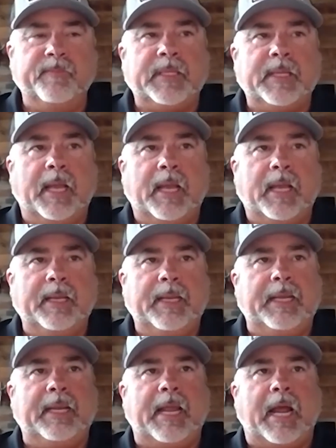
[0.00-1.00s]

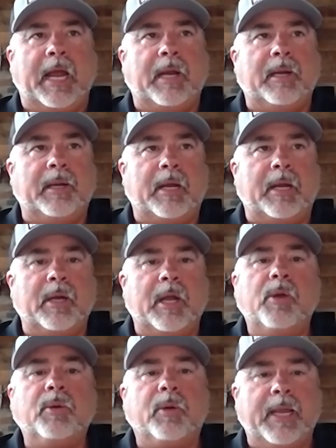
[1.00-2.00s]
and our
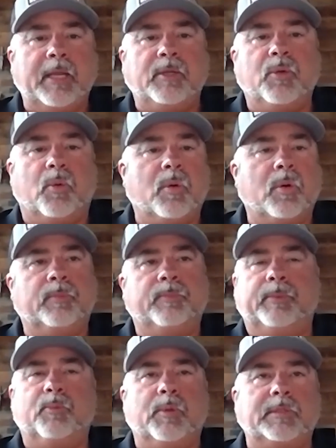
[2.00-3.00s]
owner Andor
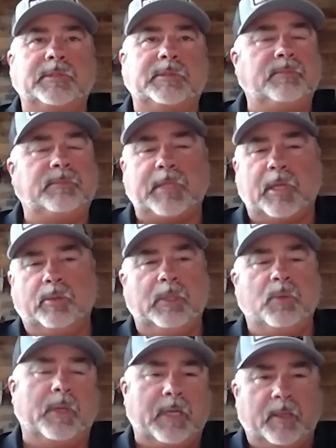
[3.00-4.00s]
was totally
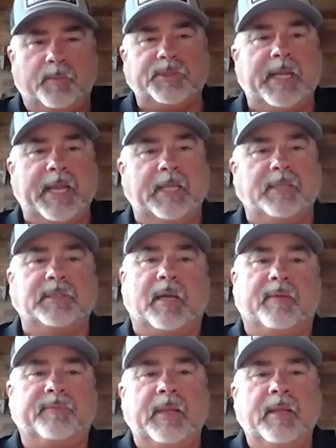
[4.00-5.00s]
100% hands
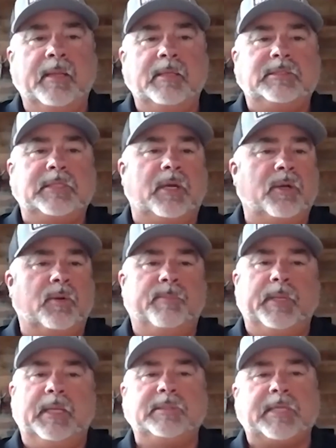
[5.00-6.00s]
off. So
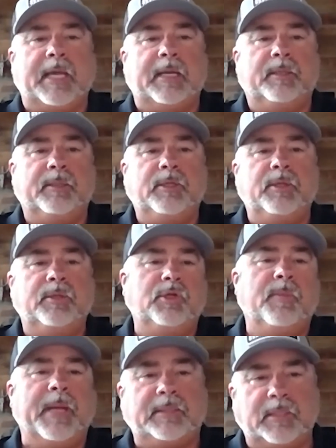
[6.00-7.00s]
it's kind of, you
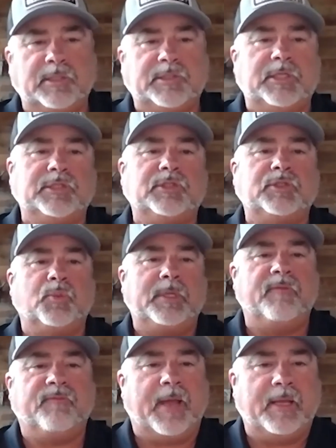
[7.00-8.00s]
make the decisions when
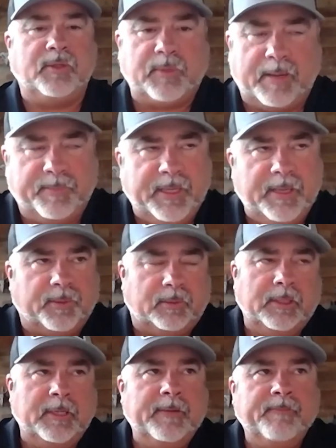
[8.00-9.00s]
you find the right people.
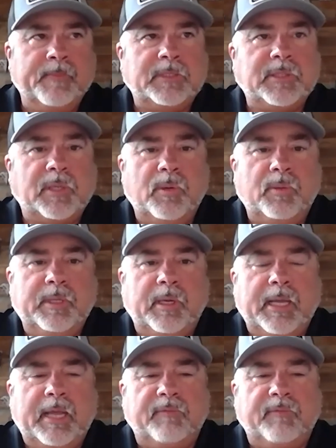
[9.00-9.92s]
So, I had